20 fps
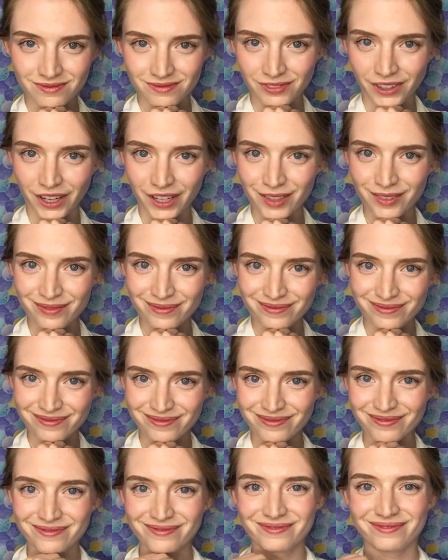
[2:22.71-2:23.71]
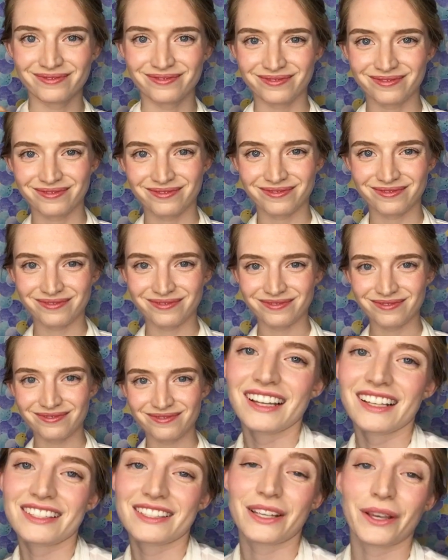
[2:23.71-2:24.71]
right?
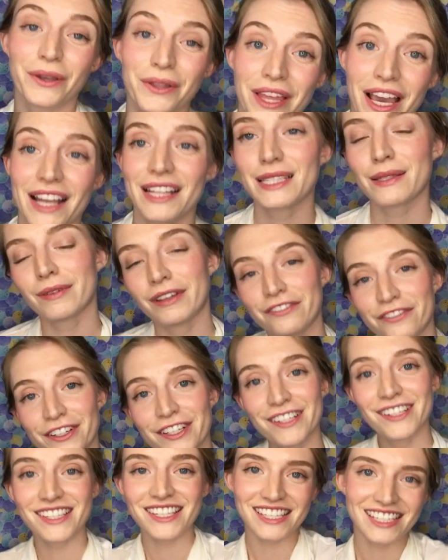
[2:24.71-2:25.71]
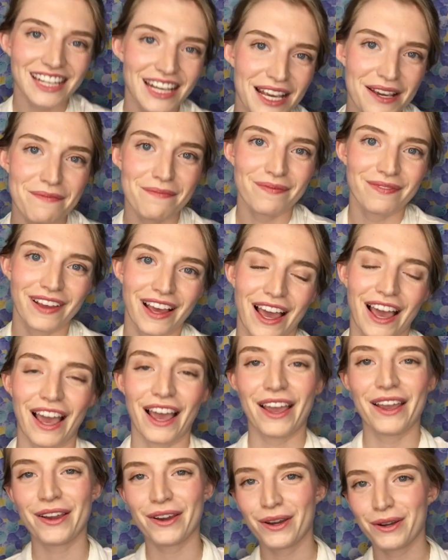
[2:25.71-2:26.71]
So that's my first tip.
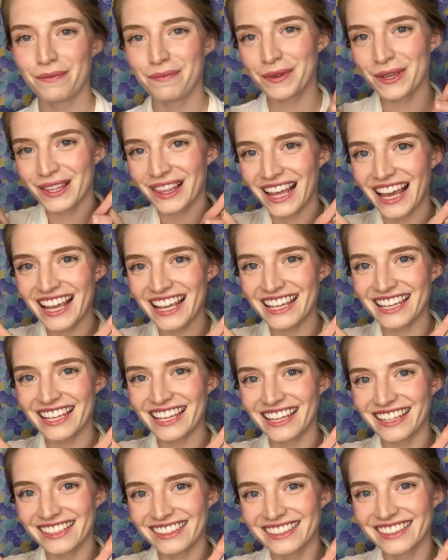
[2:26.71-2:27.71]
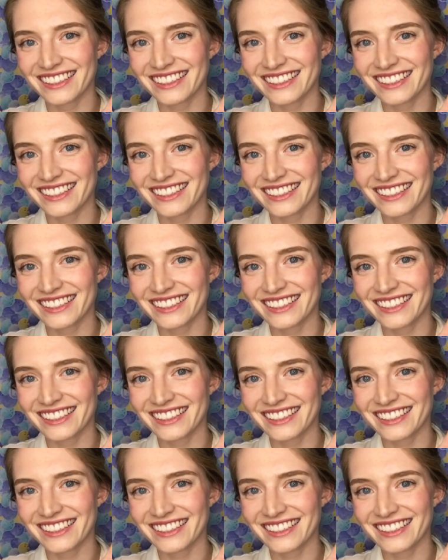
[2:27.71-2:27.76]
I hope you like it.